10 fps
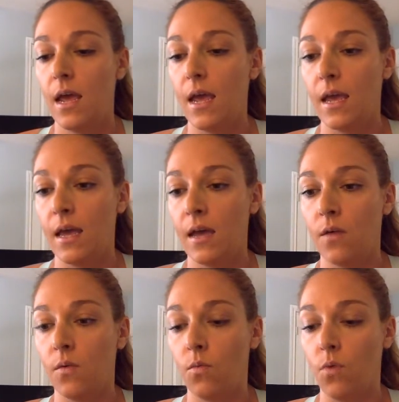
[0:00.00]

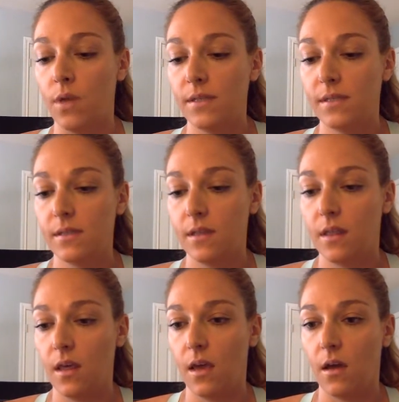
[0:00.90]
and once
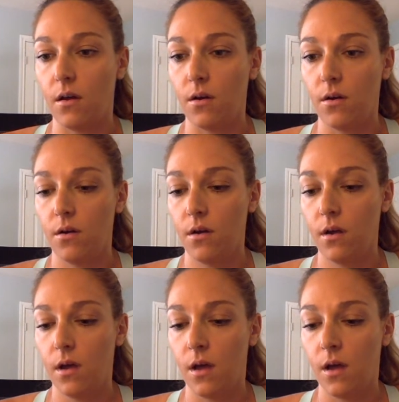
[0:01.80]
there,